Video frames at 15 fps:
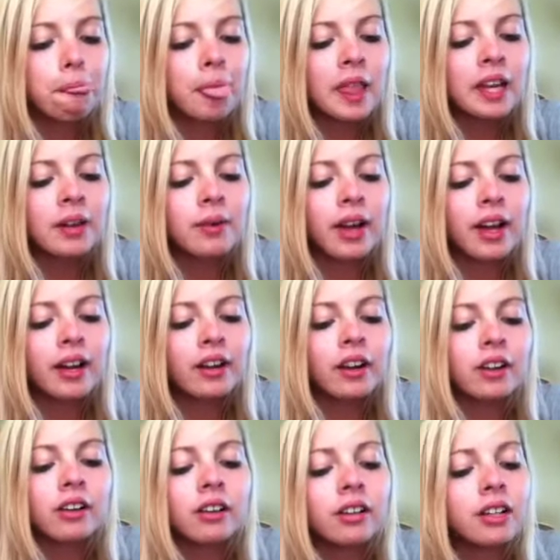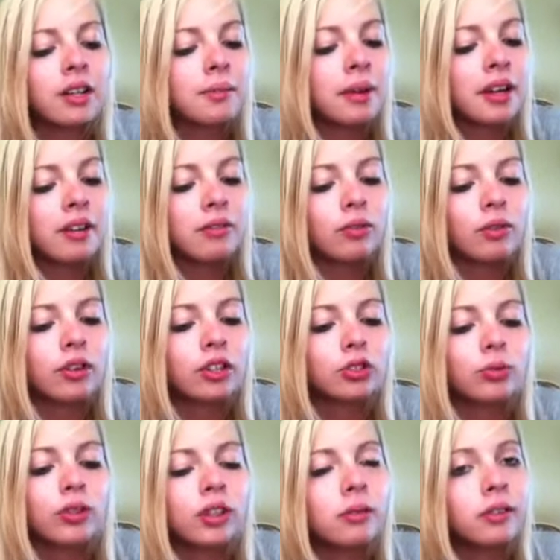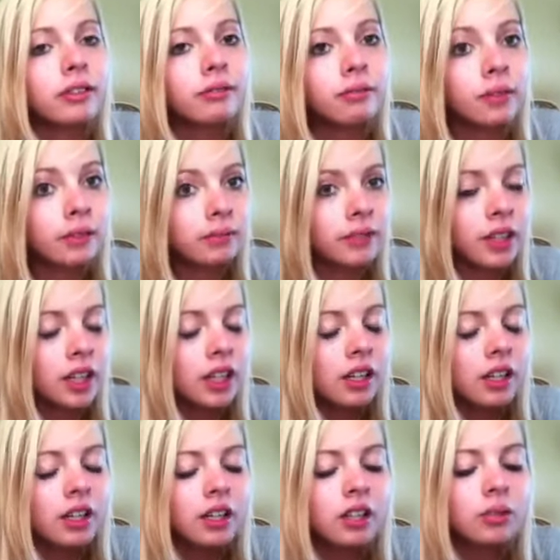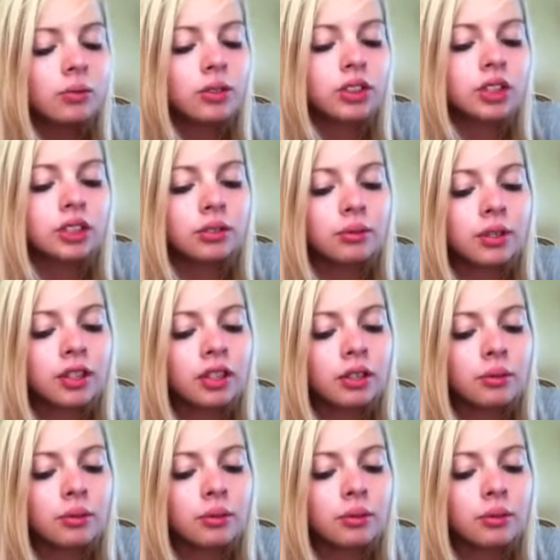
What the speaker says: anyway, I got her on eBay for $21.50, which is a really